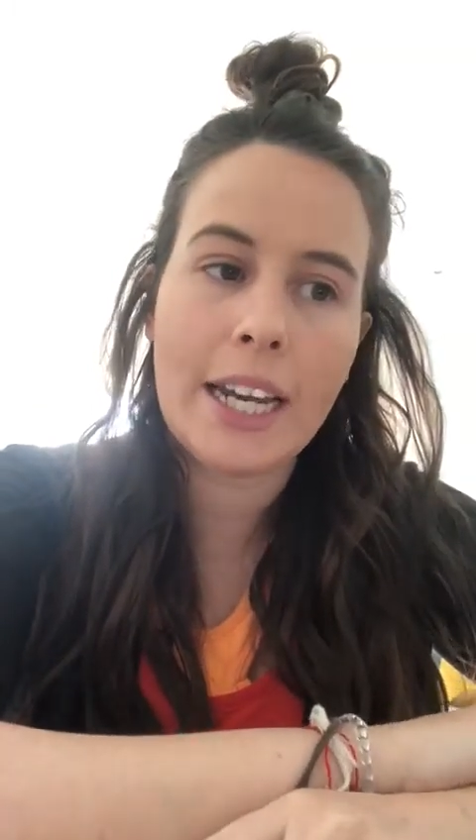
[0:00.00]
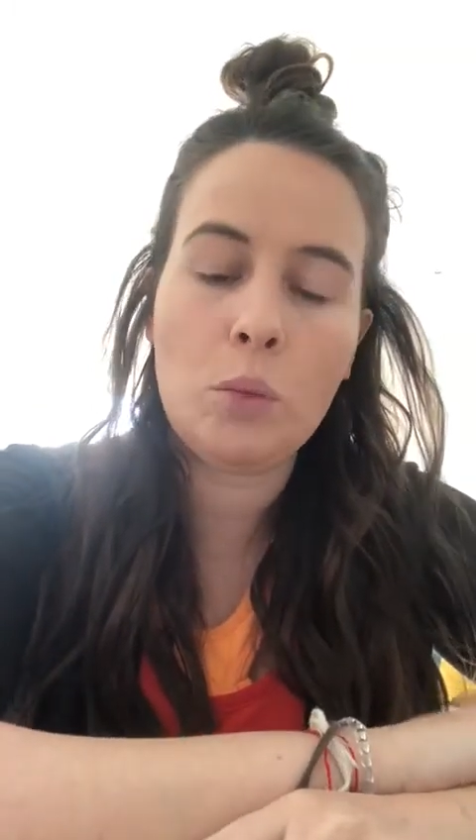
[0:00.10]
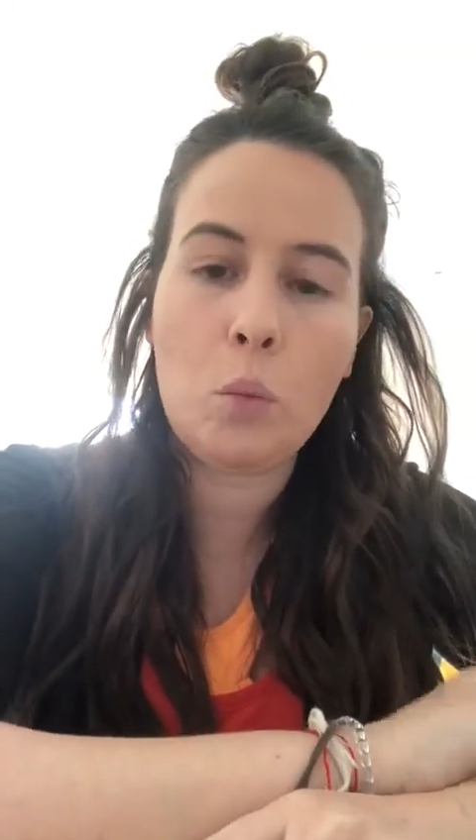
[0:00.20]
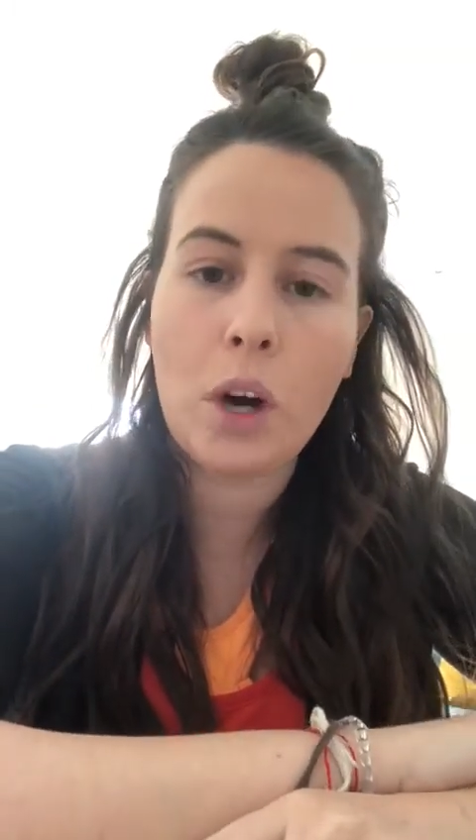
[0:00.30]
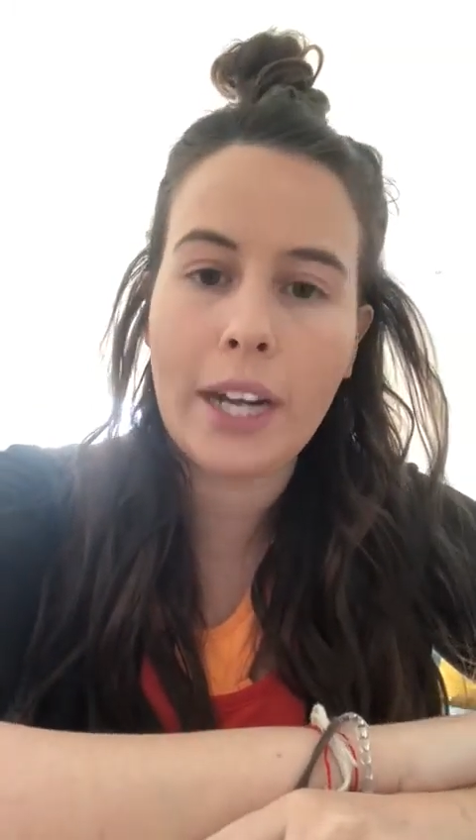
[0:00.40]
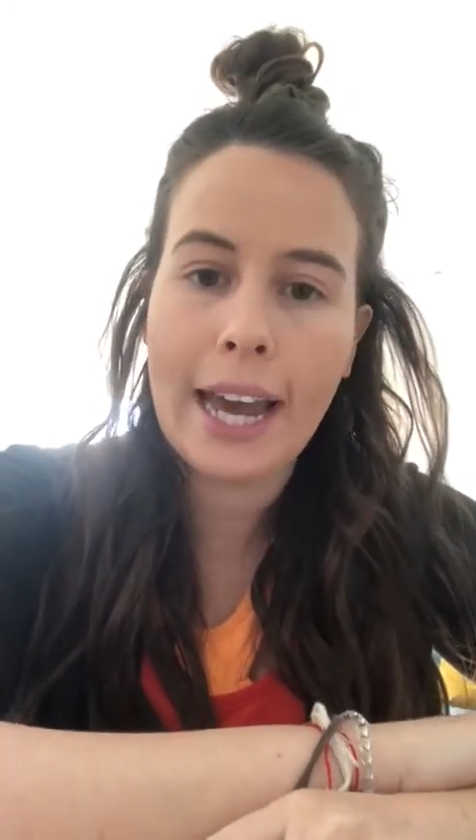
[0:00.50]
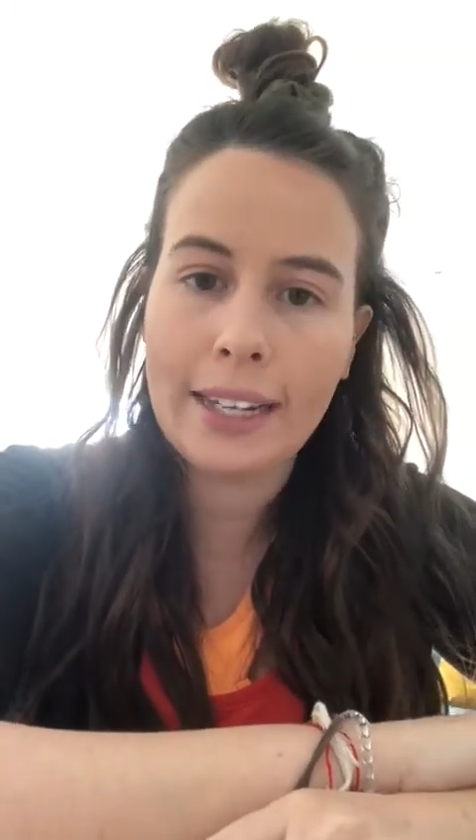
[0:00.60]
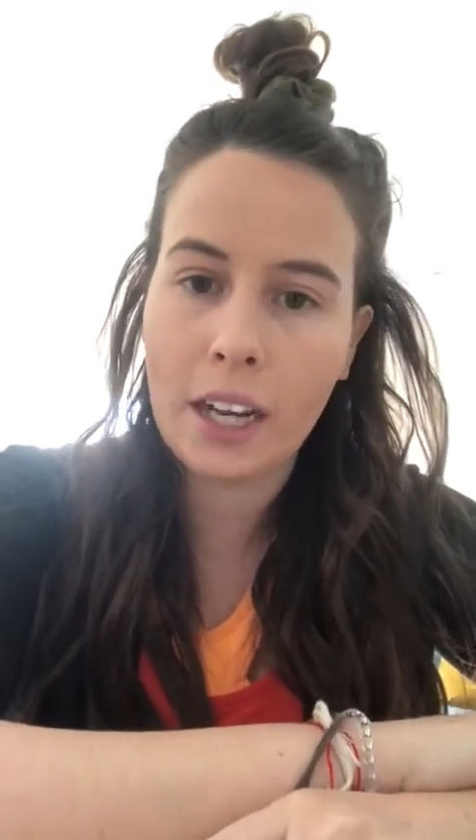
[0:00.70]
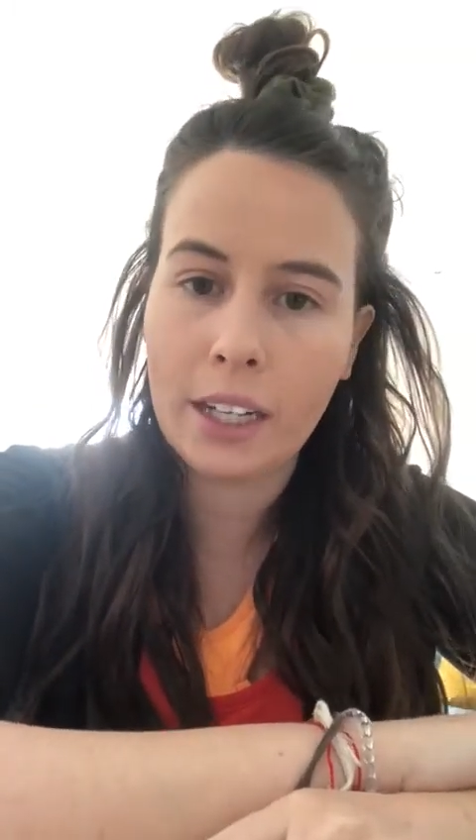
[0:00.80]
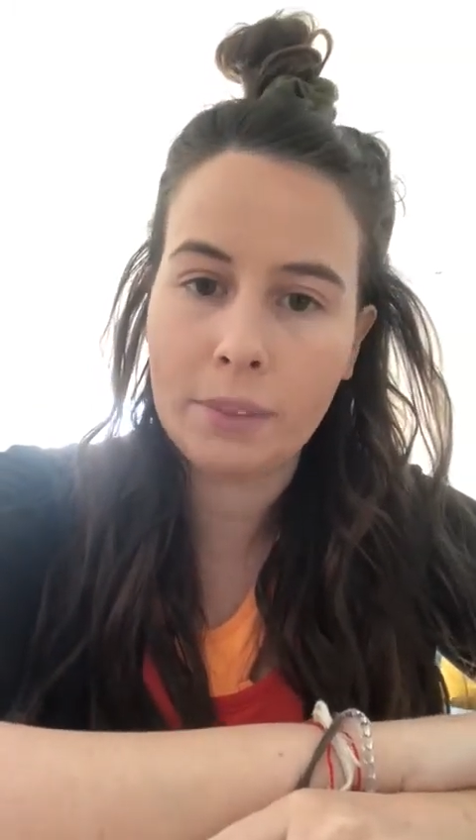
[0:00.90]
in one
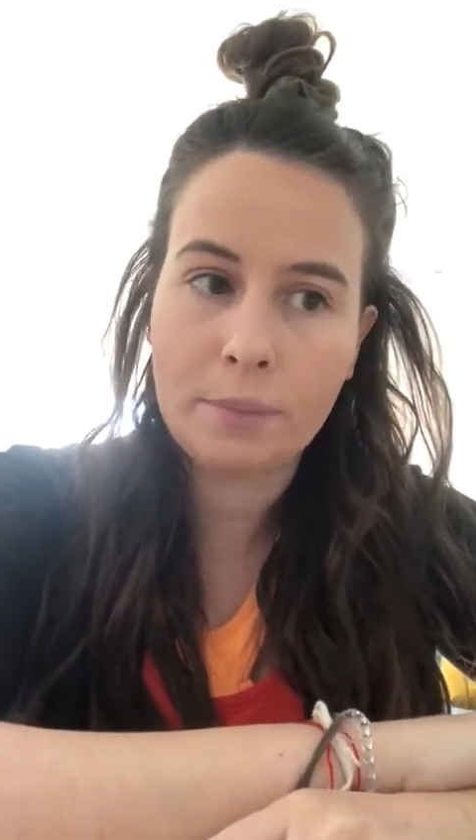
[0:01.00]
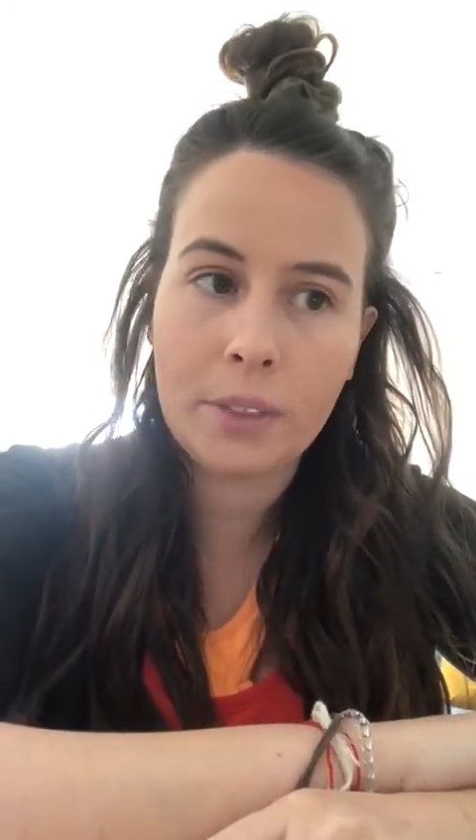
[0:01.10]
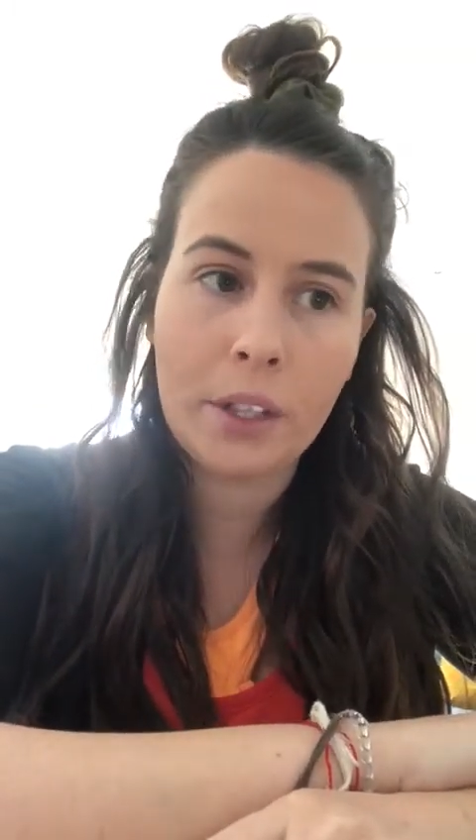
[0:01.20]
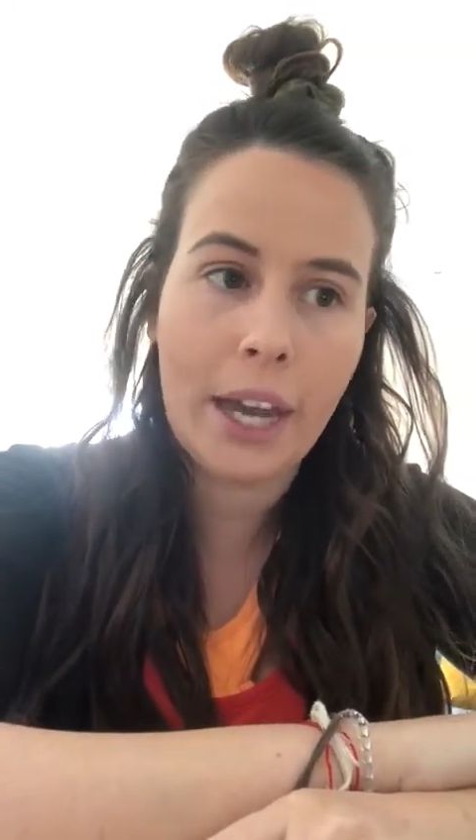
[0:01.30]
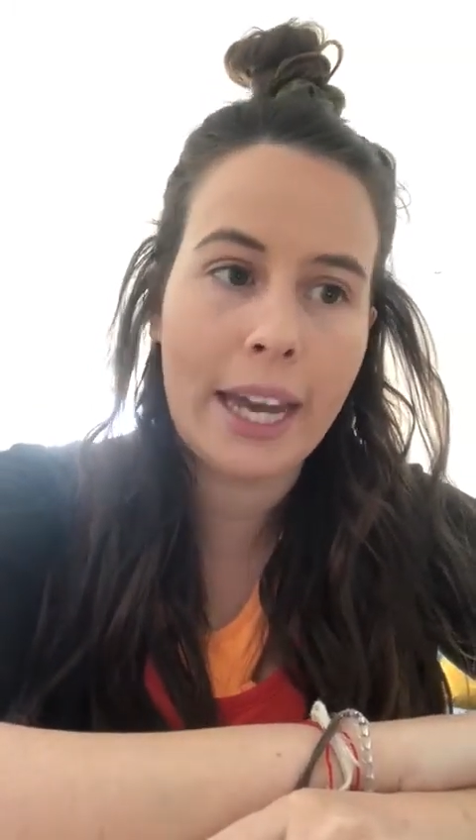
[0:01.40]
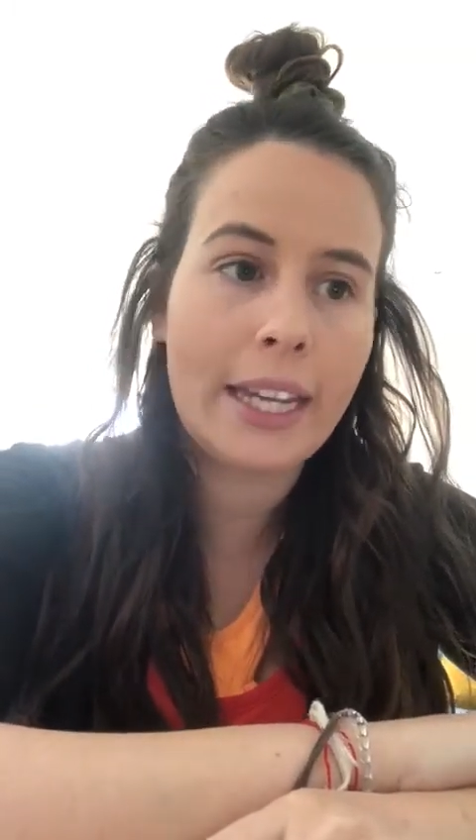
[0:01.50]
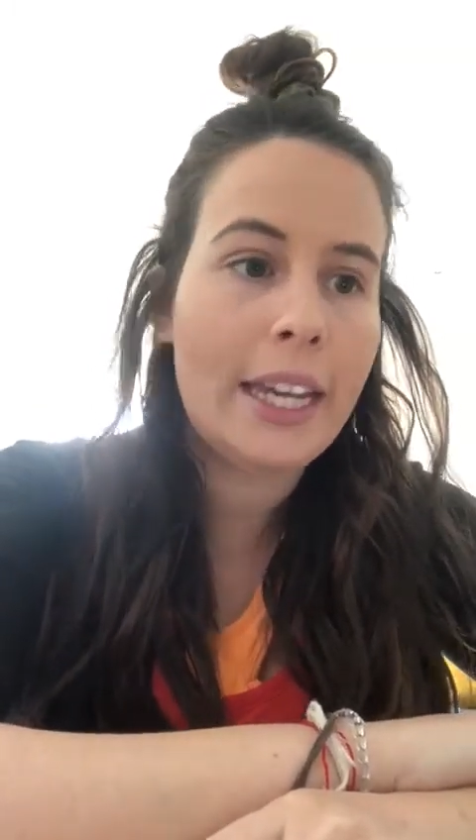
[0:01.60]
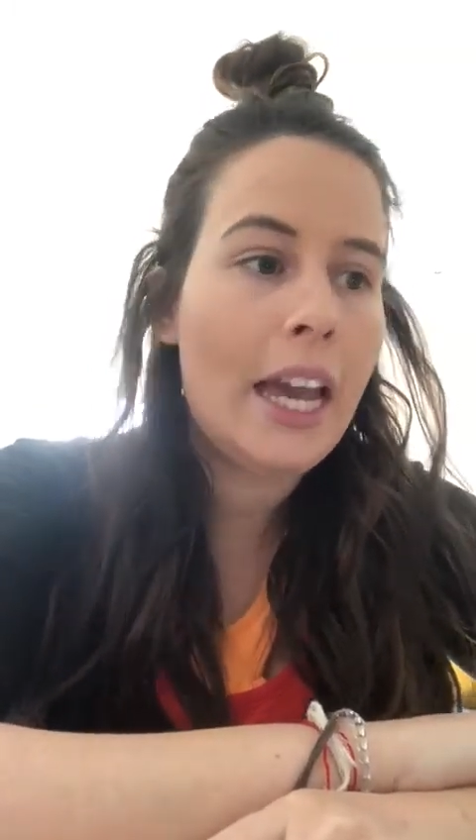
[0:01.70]
headline, okay?